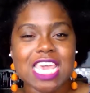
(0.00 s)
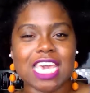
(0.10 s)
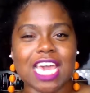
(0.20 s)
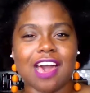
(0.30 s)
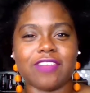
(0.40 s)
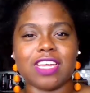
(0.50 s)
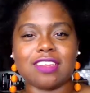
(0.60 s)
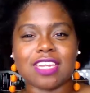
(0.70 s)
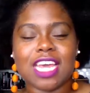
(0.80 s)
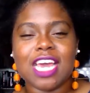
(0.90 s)
of it.
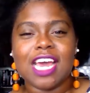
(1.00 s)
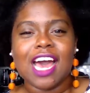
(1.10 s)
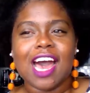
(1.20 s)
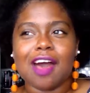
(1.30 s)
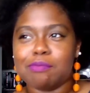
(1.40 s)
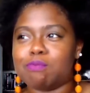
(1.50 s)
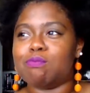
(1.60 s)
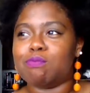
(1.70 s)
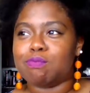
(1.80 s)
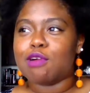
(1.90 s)

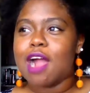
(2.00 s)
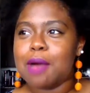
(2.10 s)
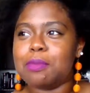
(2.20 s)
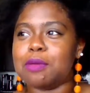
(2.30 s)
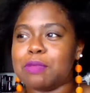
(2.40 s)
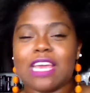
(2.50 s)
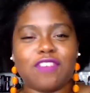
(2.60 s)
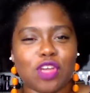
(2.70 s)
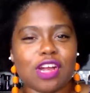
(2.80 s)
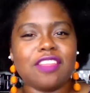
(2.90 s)
Probably, if
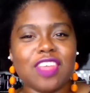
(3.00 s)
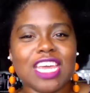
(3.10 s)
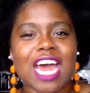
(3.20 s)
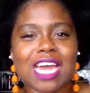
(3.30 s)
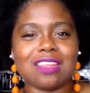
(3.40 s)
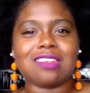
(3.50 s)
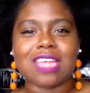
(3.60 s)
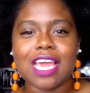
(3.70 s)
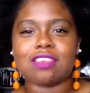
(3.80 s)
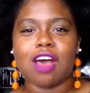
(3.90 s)
you're in the United
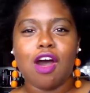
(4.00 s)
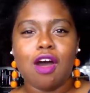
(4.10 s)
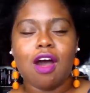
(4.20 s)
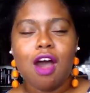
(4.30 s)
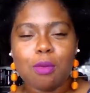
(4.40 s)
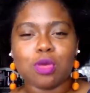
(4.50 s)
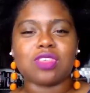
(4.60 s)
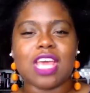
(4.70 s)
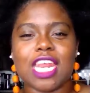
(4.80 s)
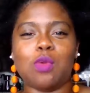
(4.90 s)
States, almost
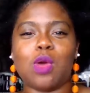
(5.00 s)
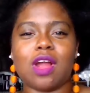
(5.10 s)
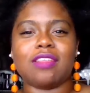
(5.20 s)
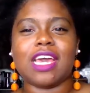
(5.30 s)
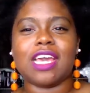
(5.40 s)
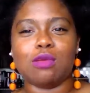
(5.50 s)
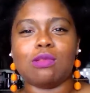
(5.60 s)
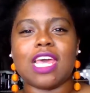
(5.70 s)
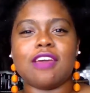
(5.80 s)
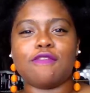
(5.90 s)
anywhere that you
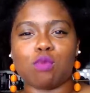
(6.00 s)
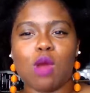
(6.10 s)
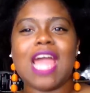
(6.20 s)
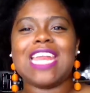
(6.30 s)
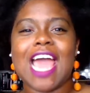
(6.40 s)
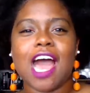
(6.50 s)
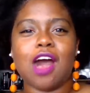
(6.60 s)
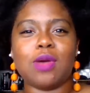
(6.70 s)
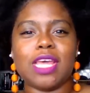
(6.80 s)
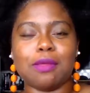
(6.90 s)
live right now
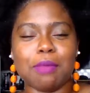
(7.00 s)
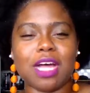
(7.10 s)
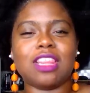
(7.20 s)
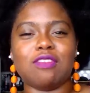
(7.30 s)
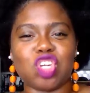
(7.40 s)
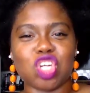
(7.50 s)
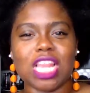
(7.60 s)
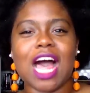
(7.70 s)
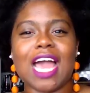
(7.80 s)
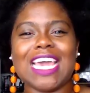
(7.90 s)
in the month of
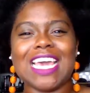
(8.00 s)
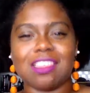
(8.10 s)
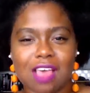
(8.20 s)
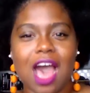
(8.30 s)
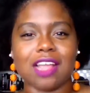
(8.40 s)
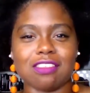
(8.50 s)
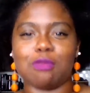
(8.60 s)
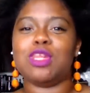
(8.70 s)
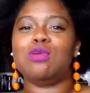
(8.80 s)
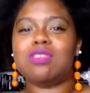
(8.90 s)
July, it's hot. So when
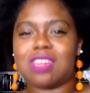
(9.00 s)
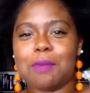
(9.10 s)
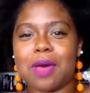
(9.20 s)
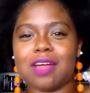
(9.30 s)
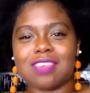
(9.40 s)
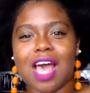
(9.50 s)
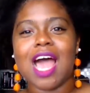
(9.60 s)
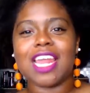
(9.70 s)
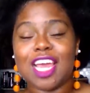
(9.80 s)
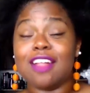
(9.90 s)
you step outside,
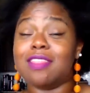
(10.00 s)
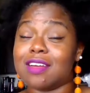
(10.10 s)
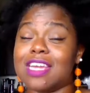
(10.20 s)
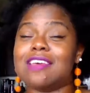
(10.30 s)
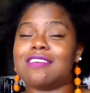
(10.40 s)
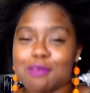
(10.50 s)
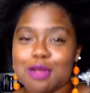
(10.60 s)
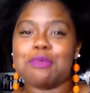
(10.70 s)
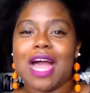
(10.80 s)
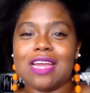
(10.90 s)
there is a
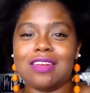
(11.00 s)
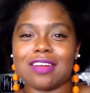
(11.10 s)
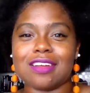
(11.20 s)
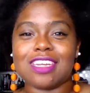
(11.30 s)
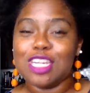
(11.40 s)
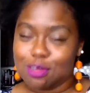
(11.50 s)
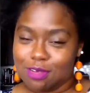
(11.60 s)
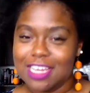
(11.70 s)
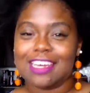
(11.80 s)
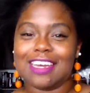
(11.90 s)
reminder to
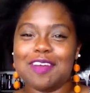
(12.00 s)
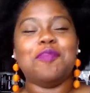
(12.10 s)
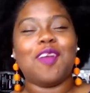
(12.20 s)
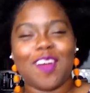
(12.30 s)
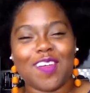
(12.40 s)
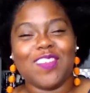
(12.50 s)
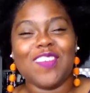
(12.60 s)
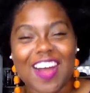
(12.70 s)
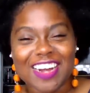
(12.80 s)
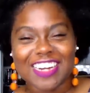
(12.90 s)
drink more
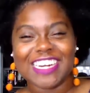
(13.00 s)
water.